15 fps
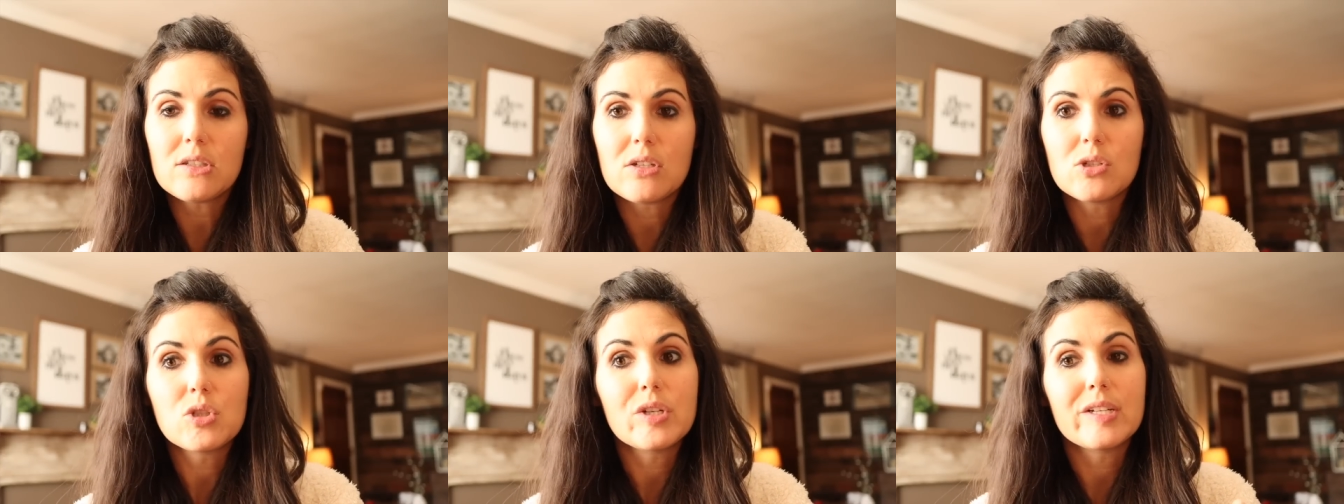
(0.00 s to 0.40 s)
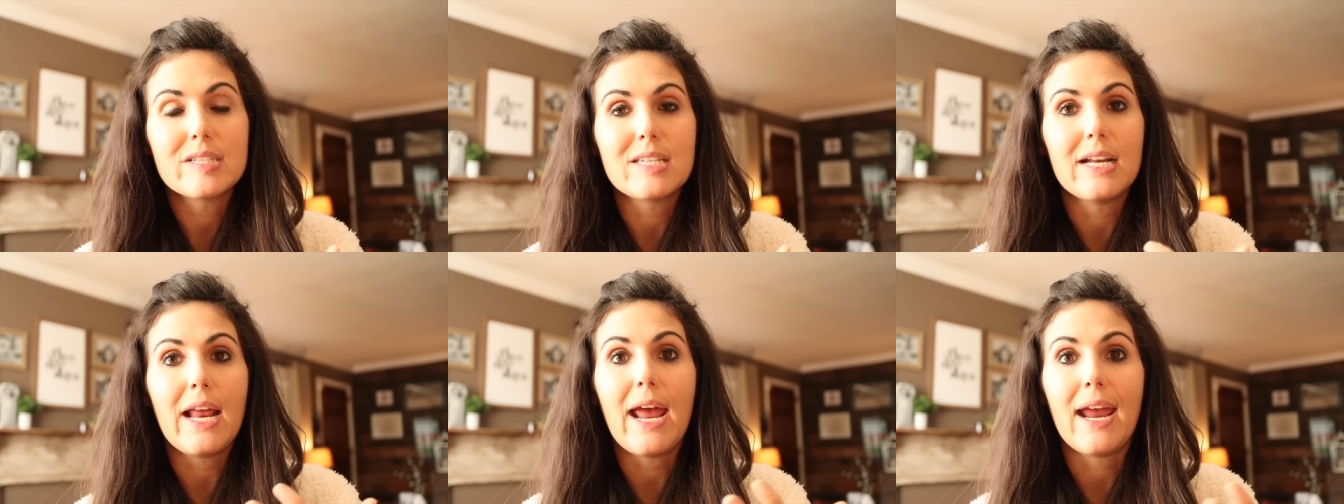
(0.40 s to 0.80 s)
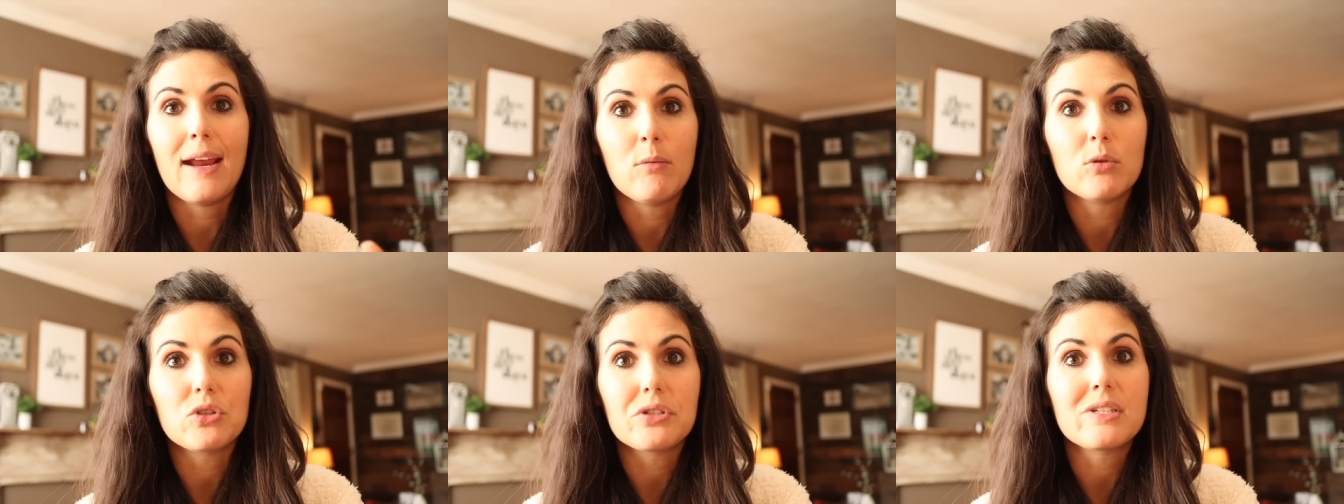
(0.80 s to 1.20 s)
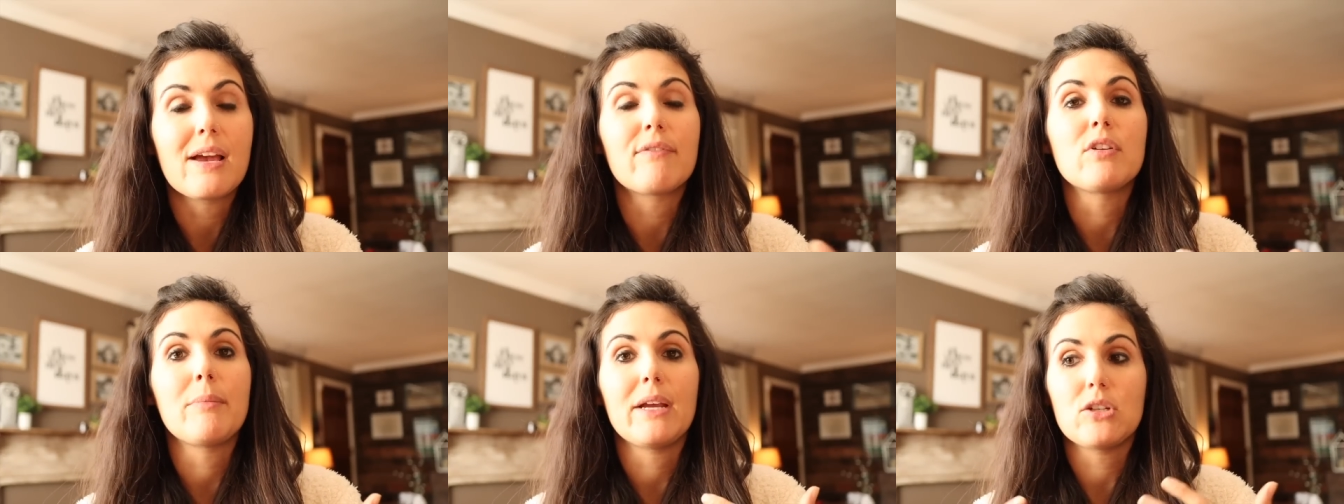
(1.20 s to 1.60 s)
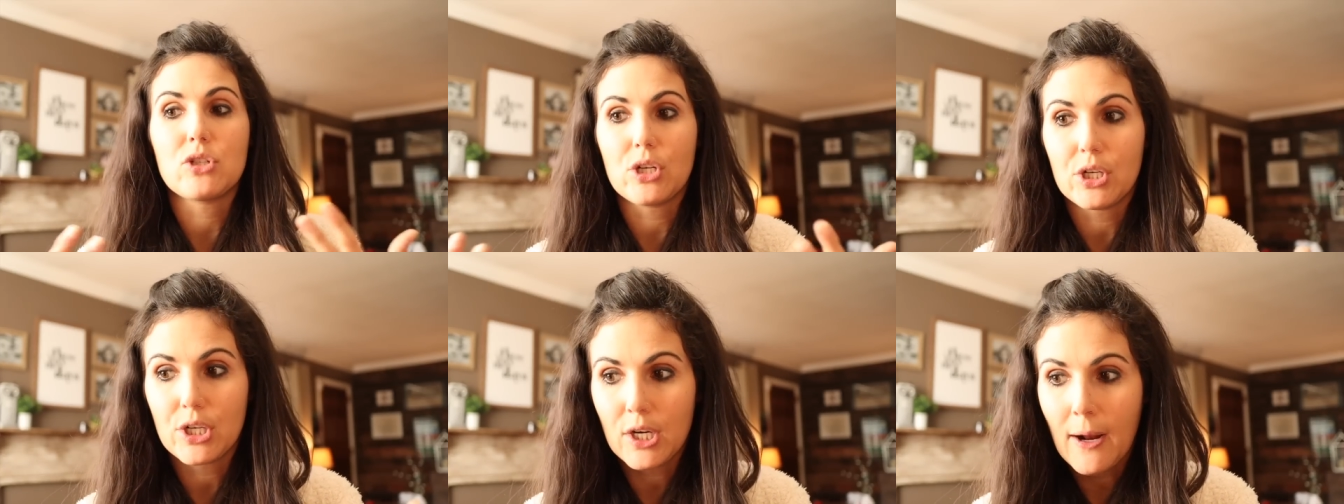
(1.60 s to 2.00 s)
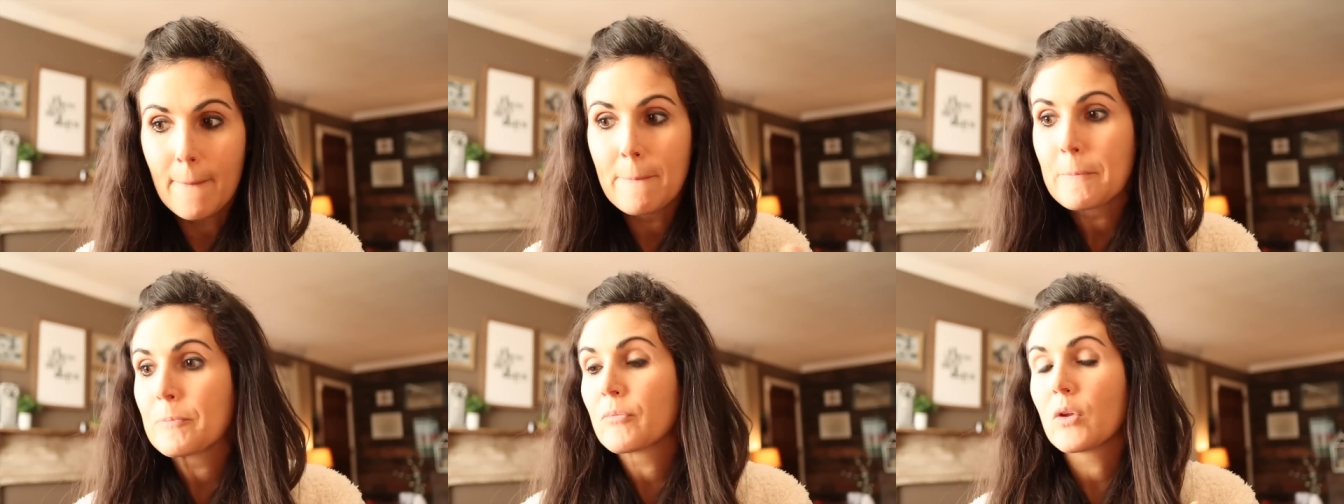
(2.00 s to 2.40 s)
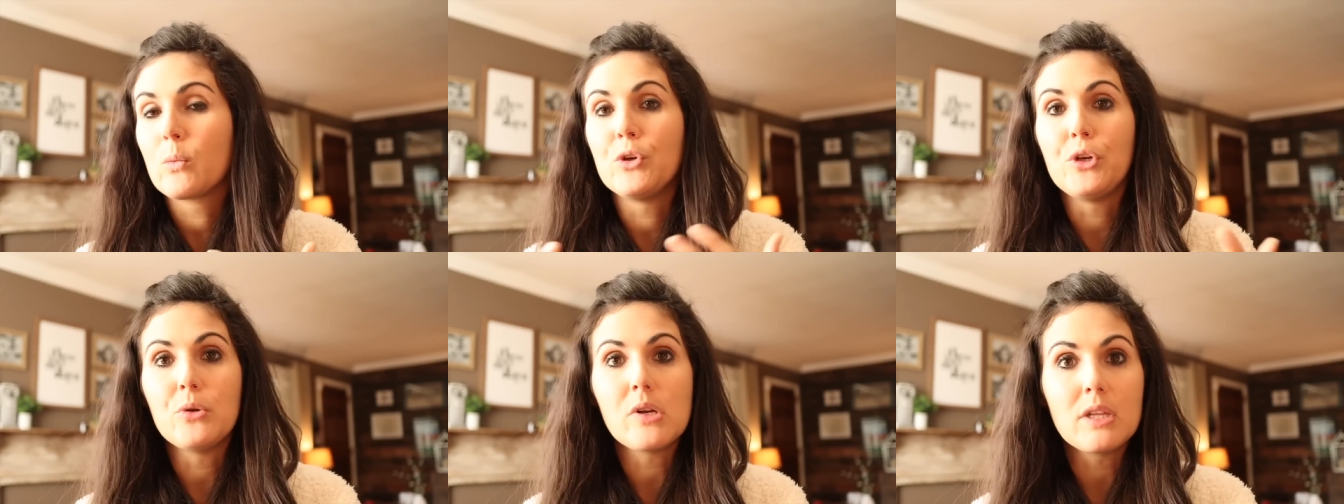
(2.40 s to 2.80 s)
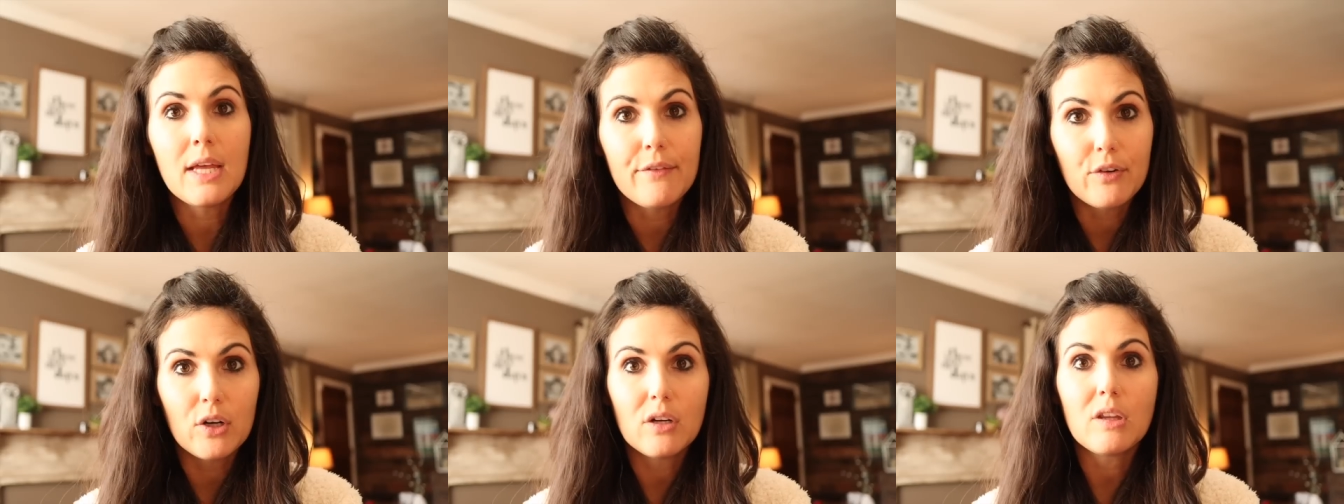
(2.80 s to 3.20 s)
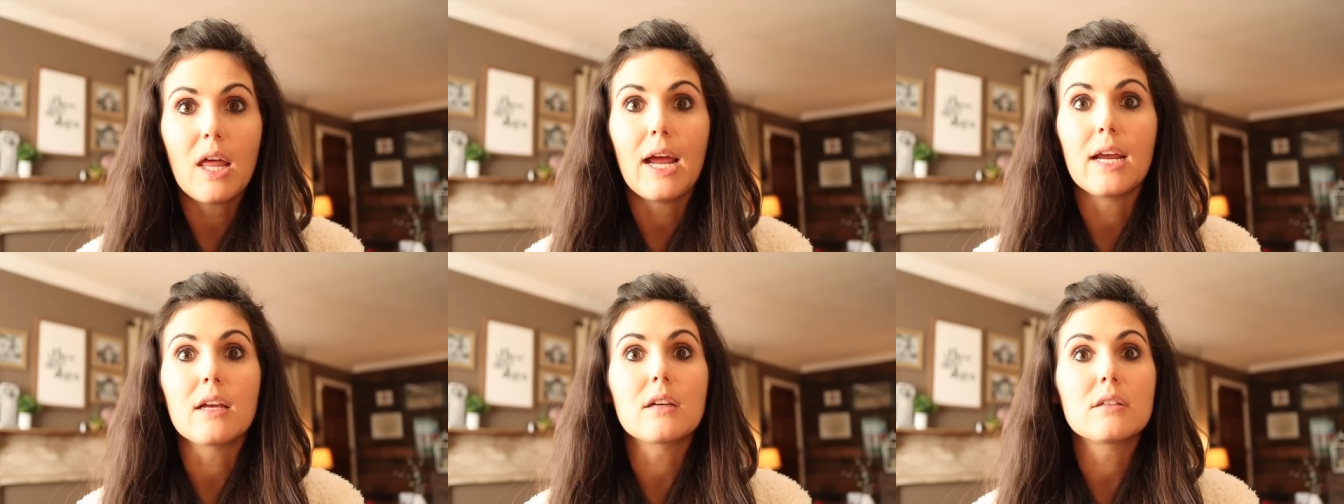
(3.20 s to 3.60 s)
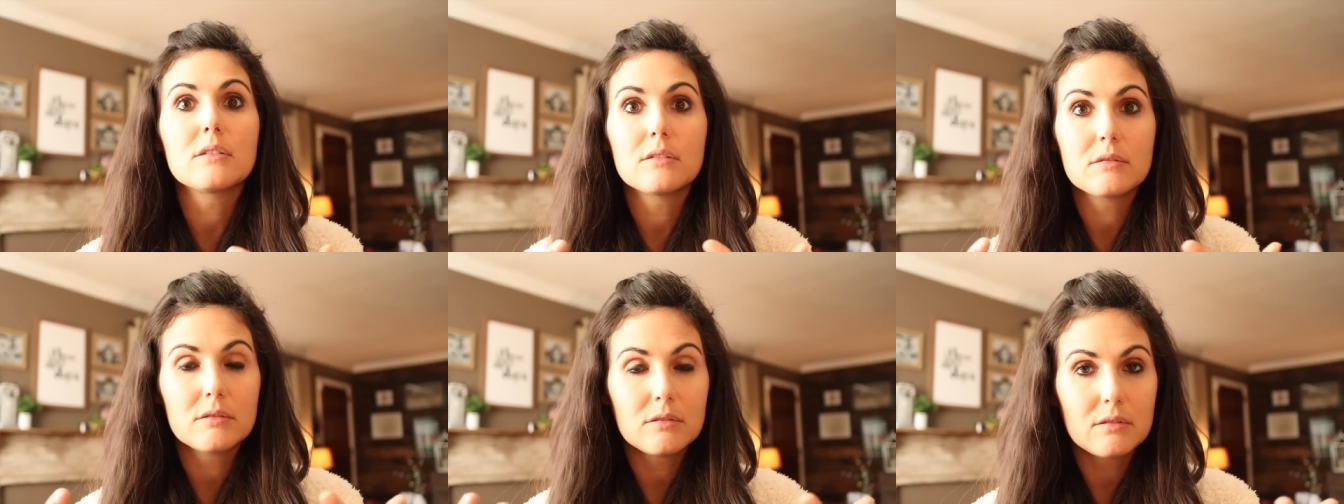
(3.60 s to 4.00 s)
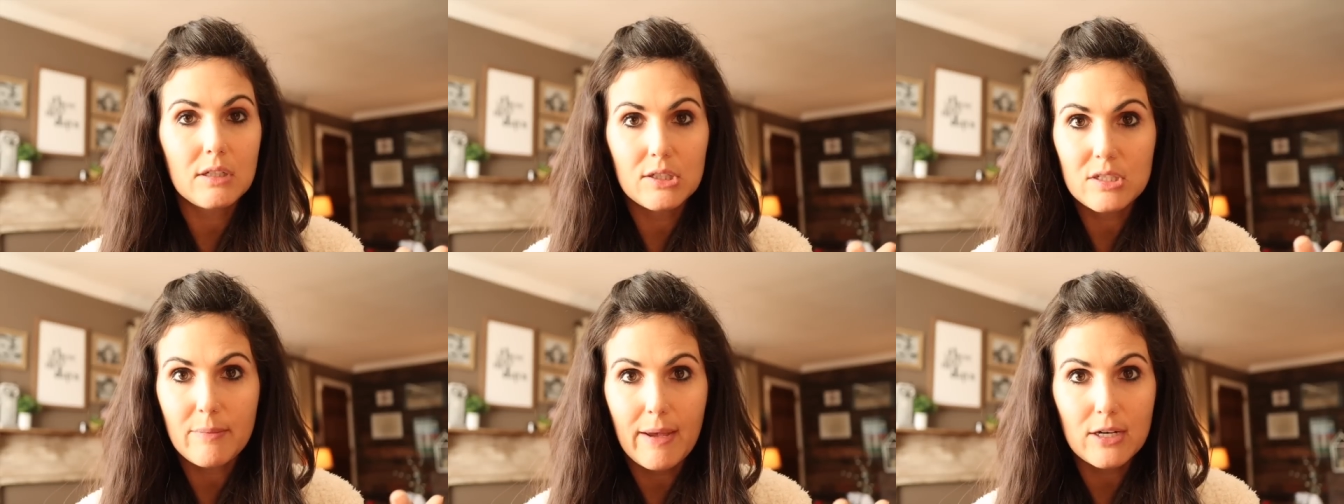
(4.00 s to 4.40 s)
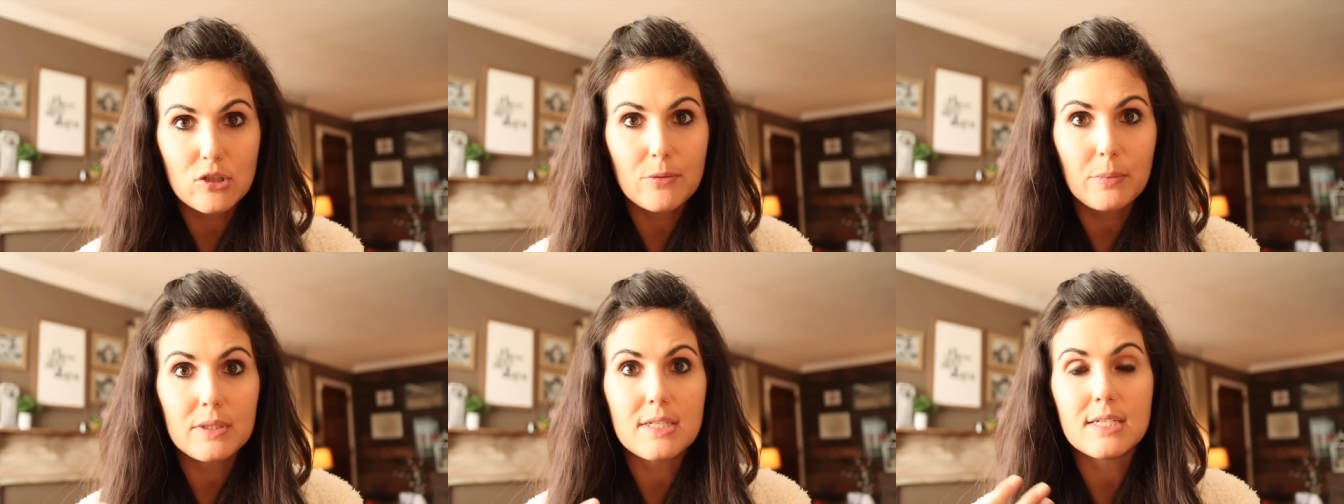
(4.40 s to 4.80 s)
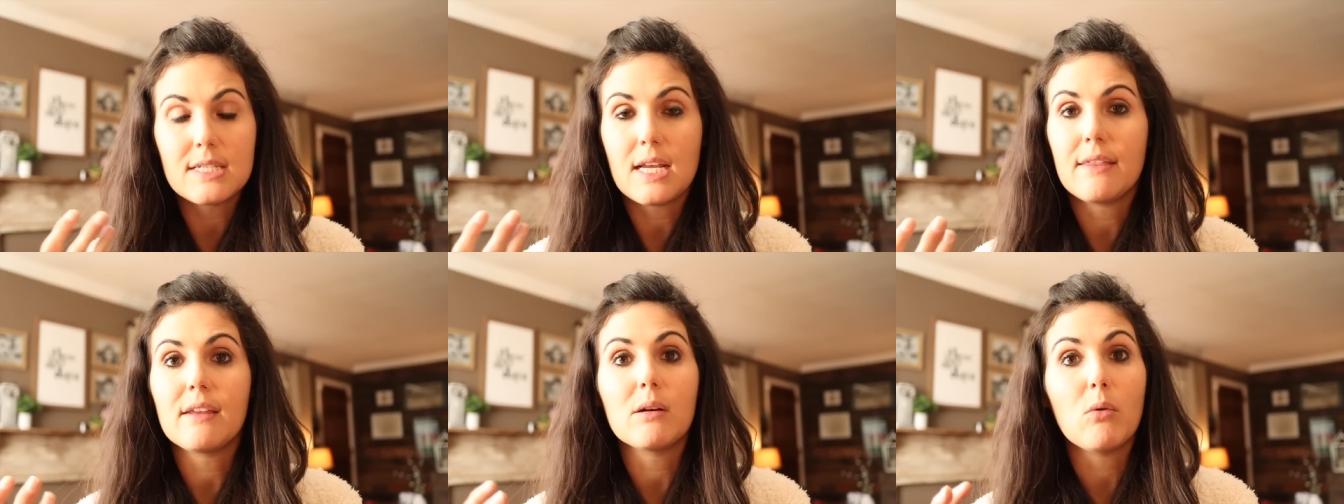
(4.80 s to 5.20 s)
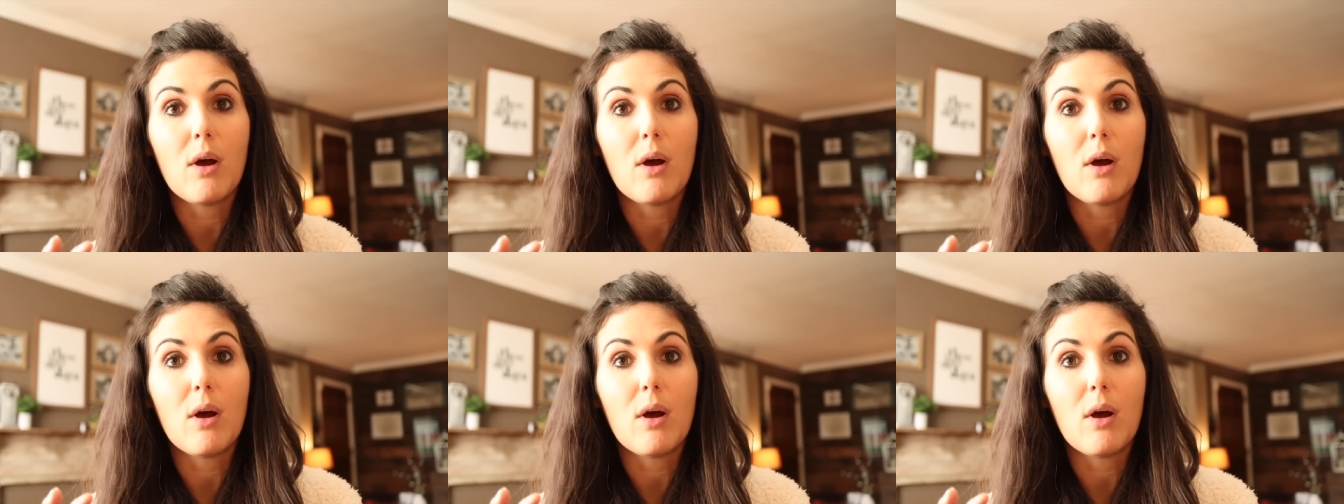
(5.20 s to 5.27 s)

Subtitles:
So she just said, hey, we'll just have to make sure when you deliver, like, there's some extra placenta in there.